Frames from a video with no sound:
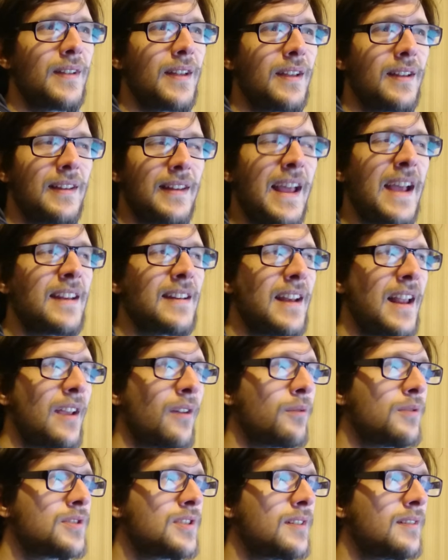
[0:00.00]
uh, nine
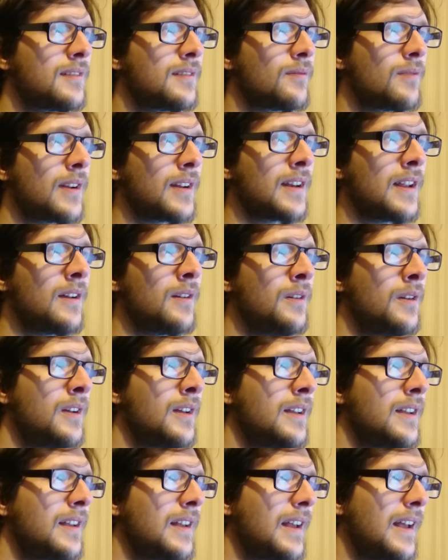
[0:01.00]
languages right now
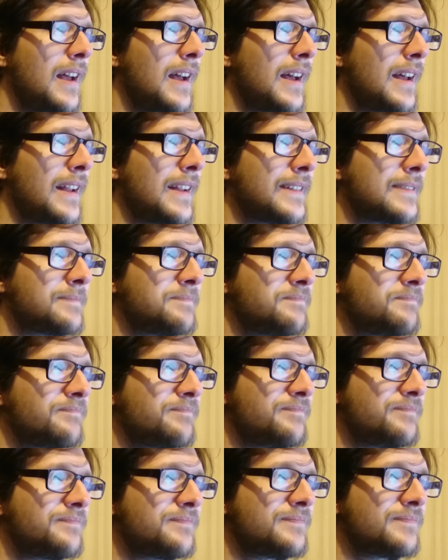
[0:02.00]

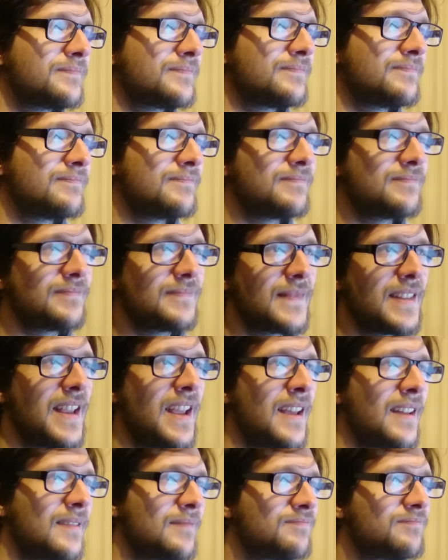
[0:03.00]
and
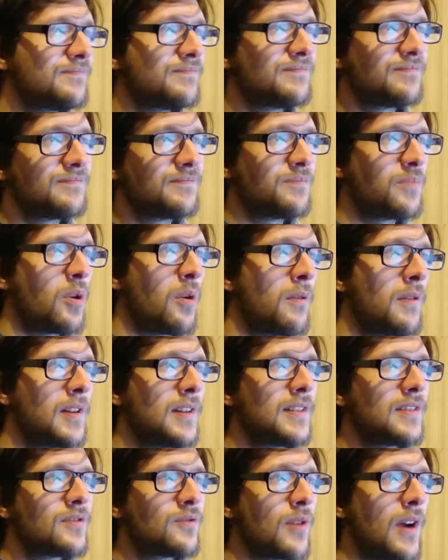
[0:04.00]
yeah
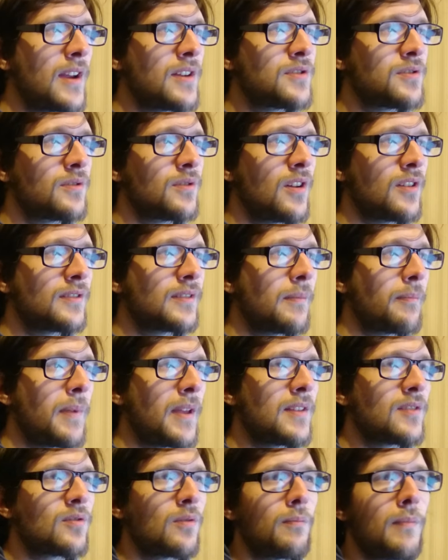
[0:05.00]
probably try to not
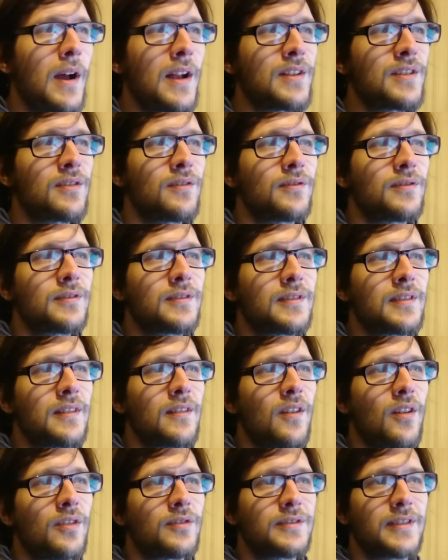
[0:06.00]
depend so much on
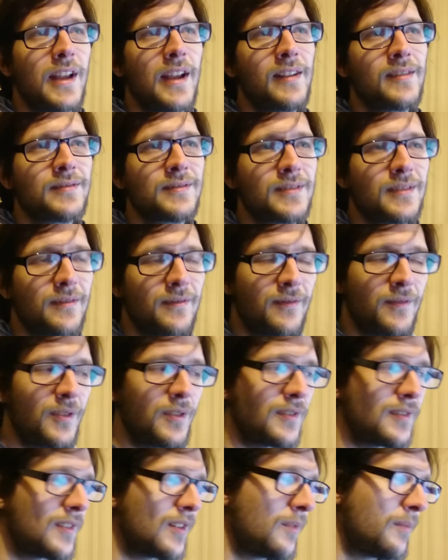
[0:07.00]
on text
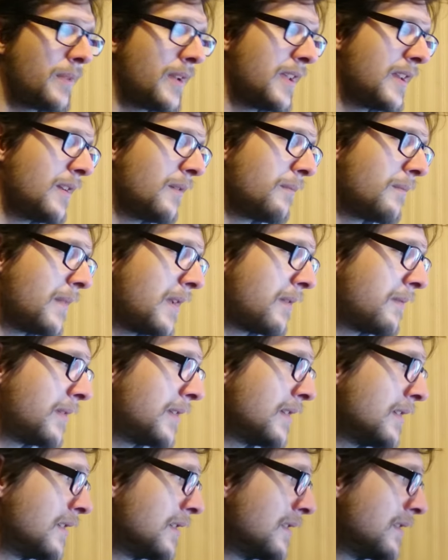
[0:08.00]
for encyclopedia
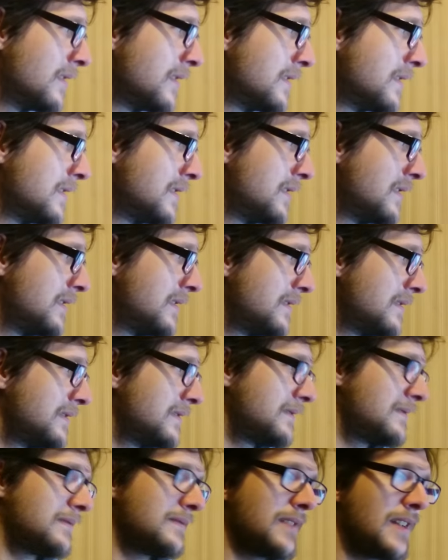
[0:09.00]
maybe
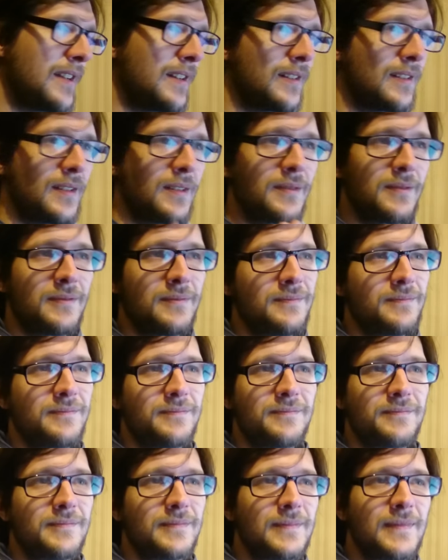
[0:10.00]
i don't know
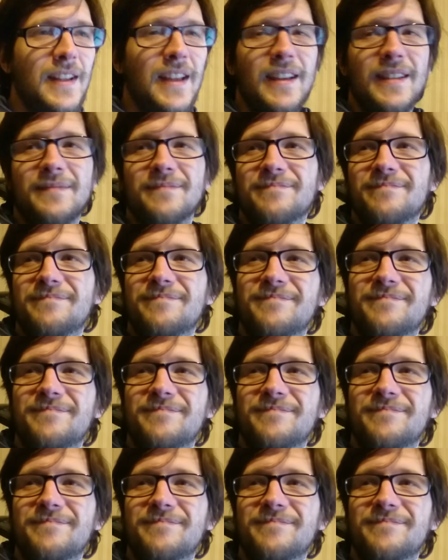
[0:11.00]
yeah